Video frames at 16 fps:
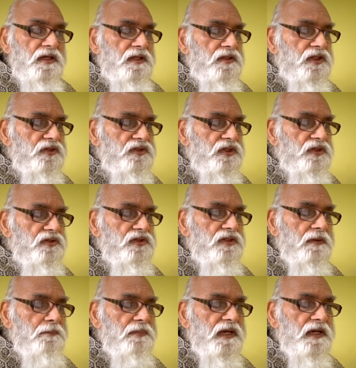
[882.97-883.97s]
This is
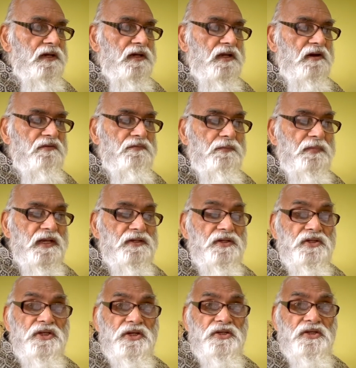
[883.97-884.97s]
the beginning of
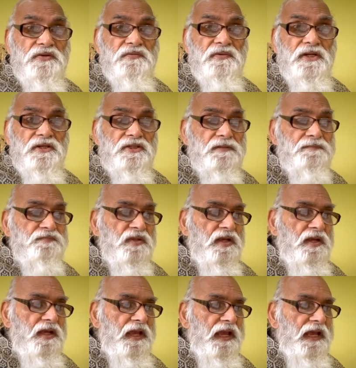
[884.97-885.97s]
meditativeness.
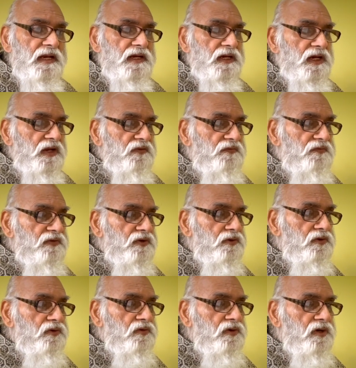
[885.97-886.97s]
And if you
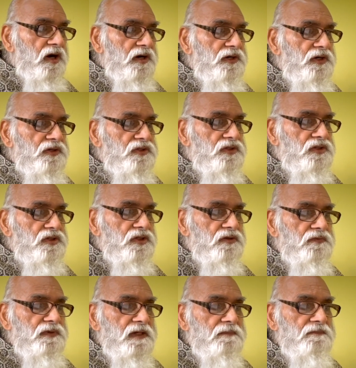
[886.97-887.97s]
do not
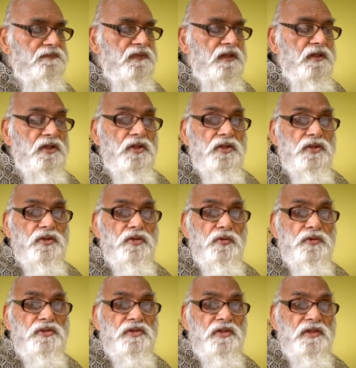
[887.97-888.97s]
disturb him,
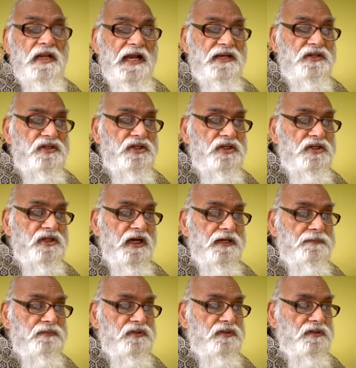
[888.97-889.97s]
those 90
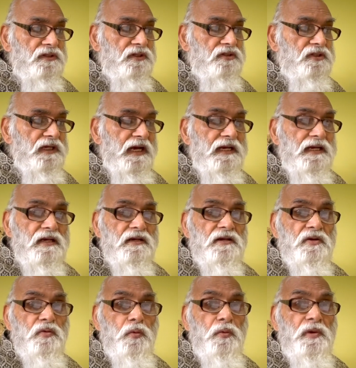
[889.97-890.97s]
times the child
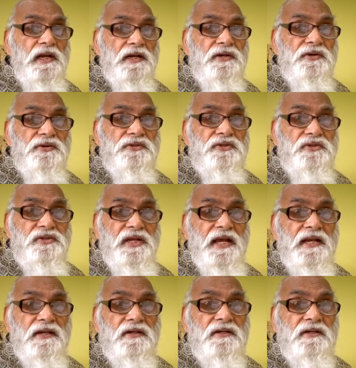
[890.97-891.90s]
will understand.